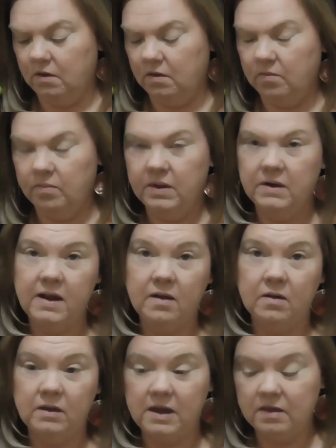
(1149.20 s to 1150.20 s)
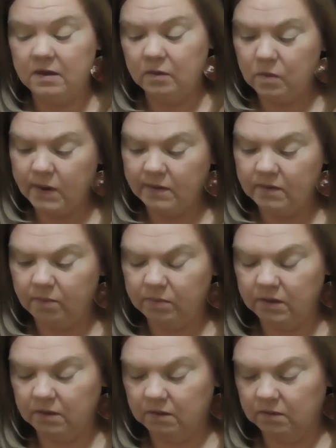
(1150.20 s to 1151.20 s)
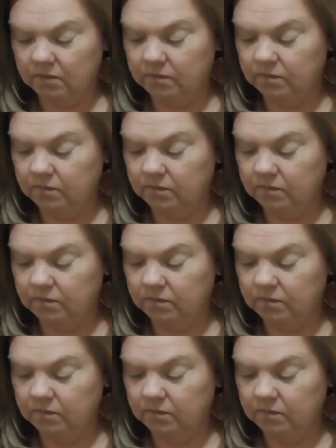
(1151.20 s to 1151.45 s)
But now, yeah, there's always something.